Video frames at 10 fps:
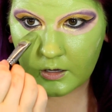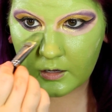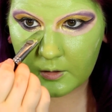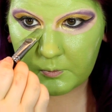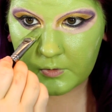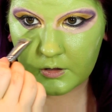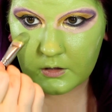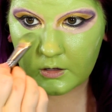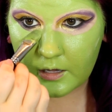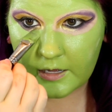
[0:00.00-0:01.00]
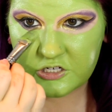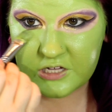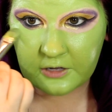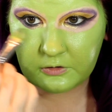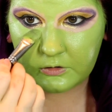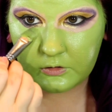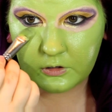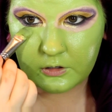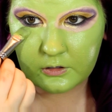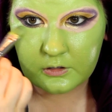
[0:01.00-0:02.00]
um, eyeshadow to
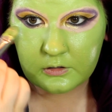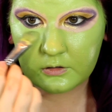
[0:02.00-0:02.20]
look.